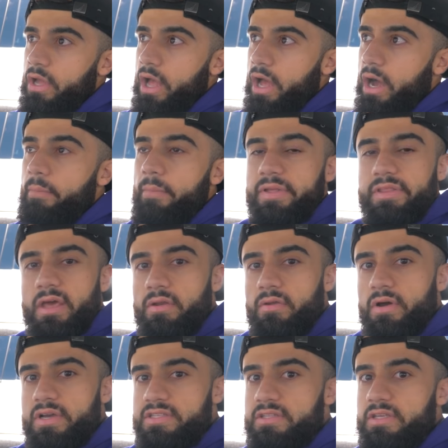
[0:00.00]
um, and that
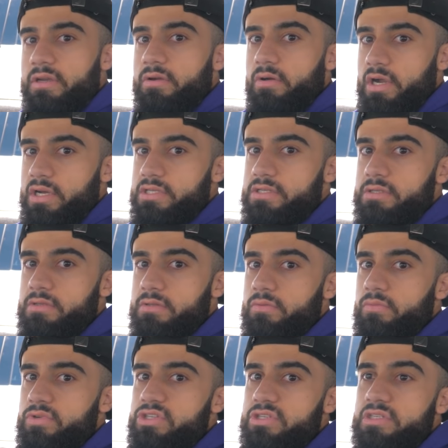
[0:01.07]
nice thin crust
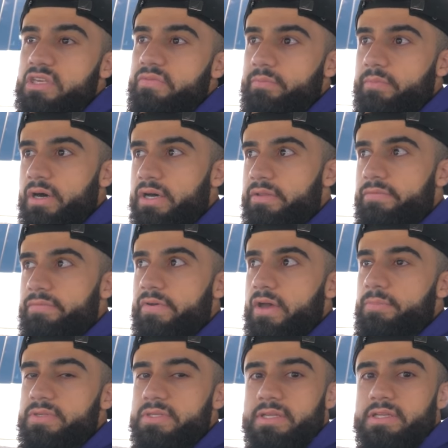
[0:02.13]
which is given by the
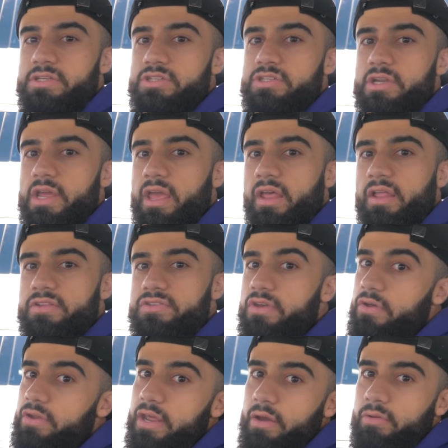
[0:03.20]
fat percentage and
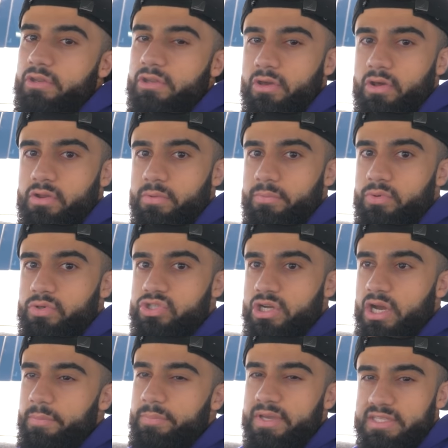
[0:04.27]
so now we're gonna go to the butcher
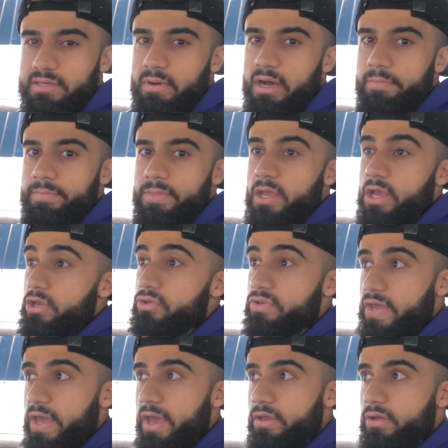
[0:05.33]
and pick some up you
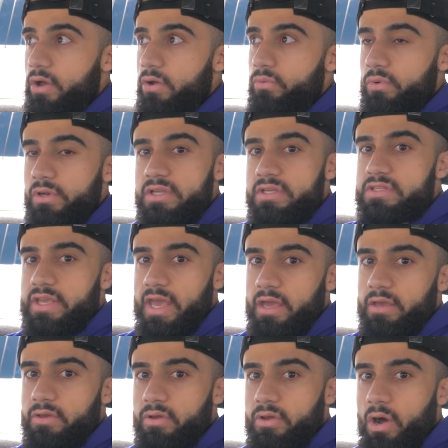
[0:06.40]
can go Woolies
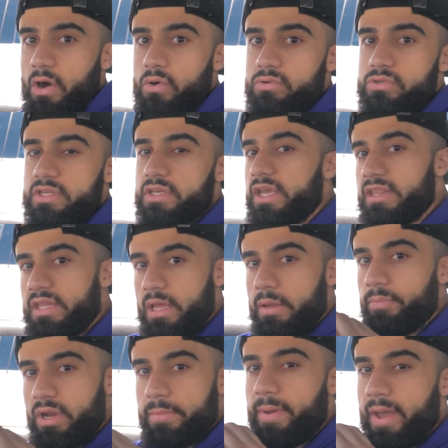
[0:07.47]
can go Coles and get their
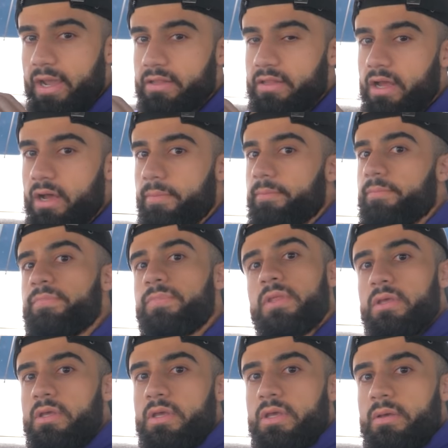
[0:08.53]
pre-packed um,
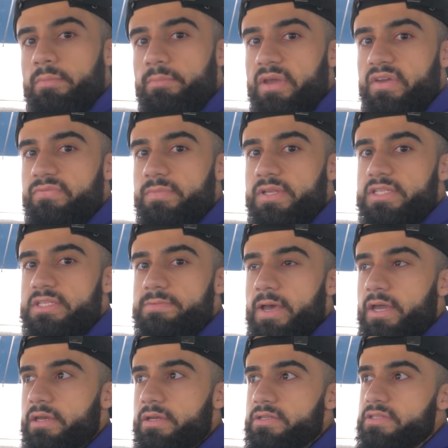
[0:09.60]
beef mince
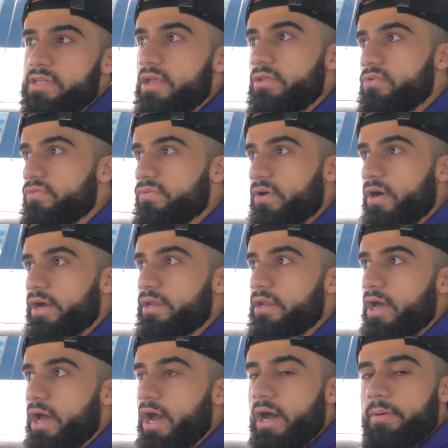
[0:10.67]
packets they do fine
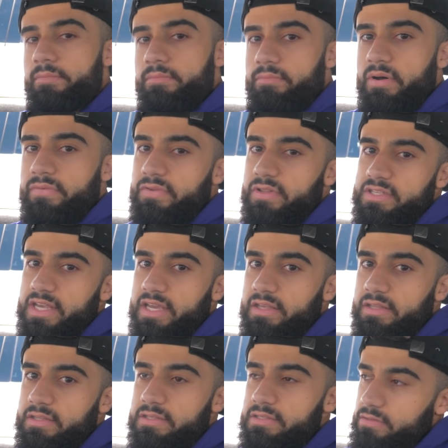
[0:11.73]
um, but for the sake
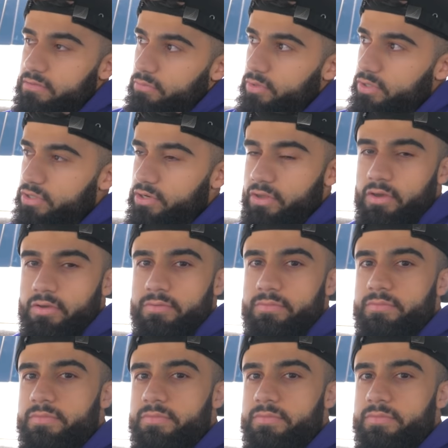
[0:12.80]
of this we're just gonna go